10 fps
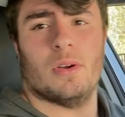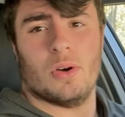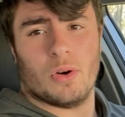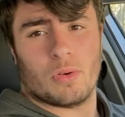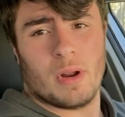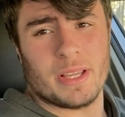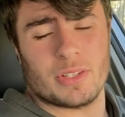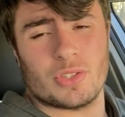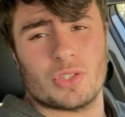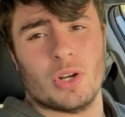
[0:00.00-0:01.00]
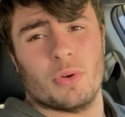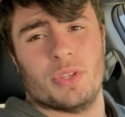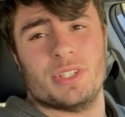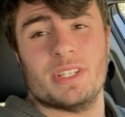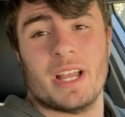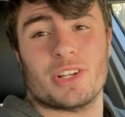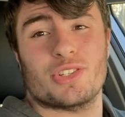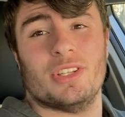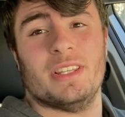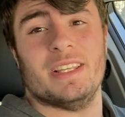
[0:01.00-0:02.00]
Alright, so this is
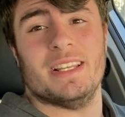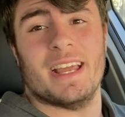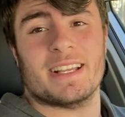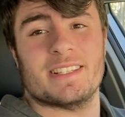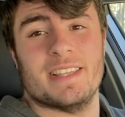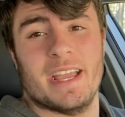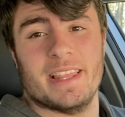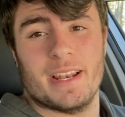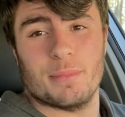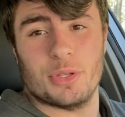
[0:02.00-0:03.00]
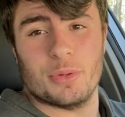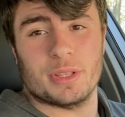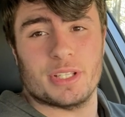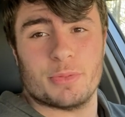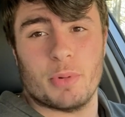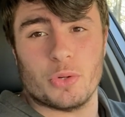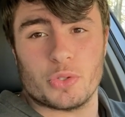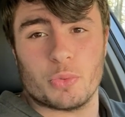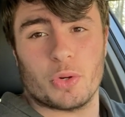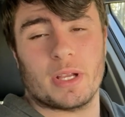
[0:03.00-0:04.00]
actually the next day that I'm doing this
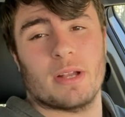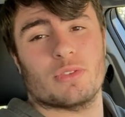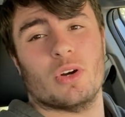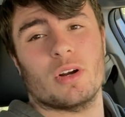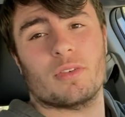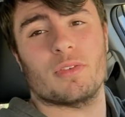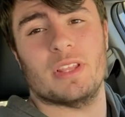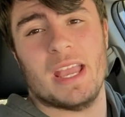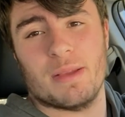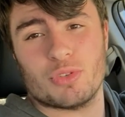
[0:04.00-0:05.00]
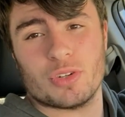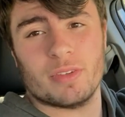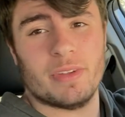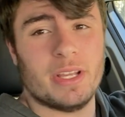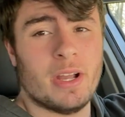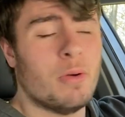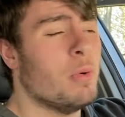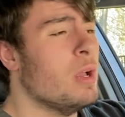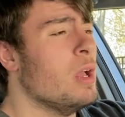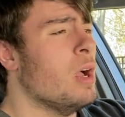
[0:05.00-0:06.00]
post-workout talk for the hamstring video.
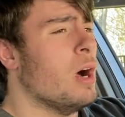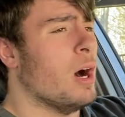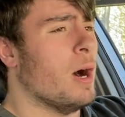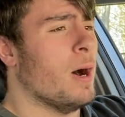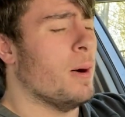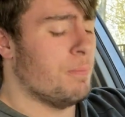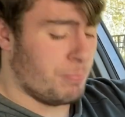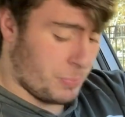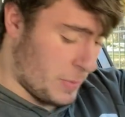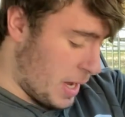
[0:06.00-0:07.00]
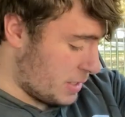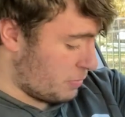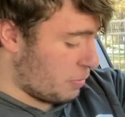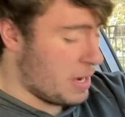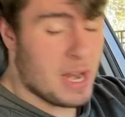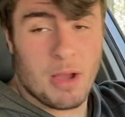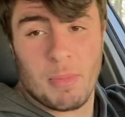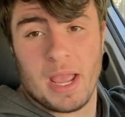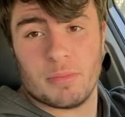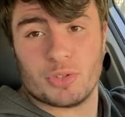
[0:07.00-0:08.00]
As of right now,
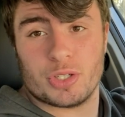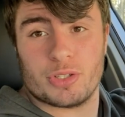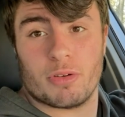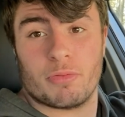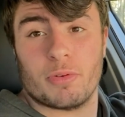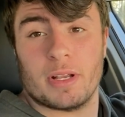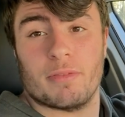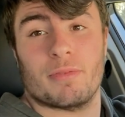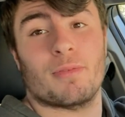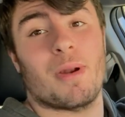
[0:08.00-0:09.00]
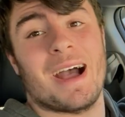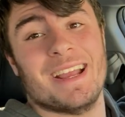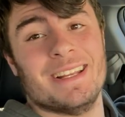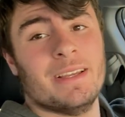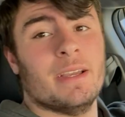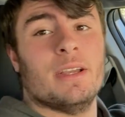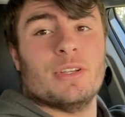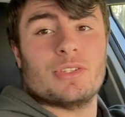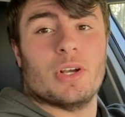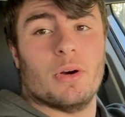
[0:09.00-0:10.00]
my hamstrings are friggin' fried,
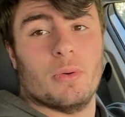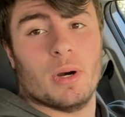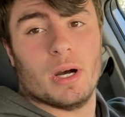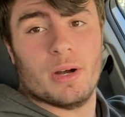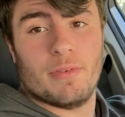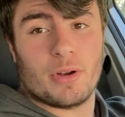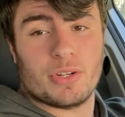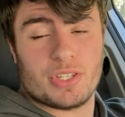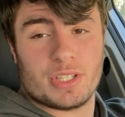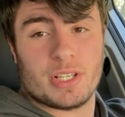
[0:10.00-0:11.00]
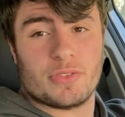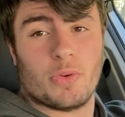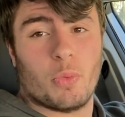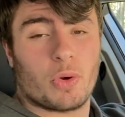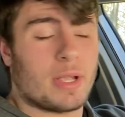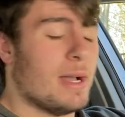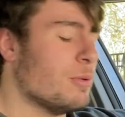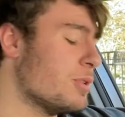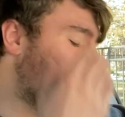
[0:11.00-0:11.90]
so very successful workout.